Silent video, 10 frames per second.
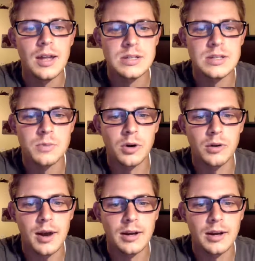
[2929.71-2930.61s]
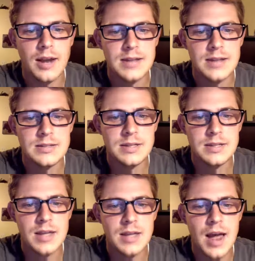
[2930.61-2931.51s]
It's important to recognize
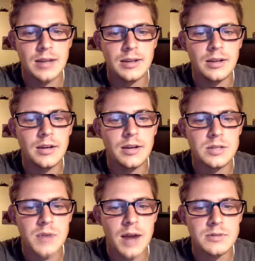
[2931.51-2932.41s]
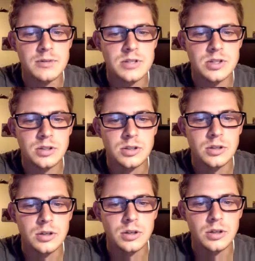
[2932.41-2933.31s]
that the customer acquisition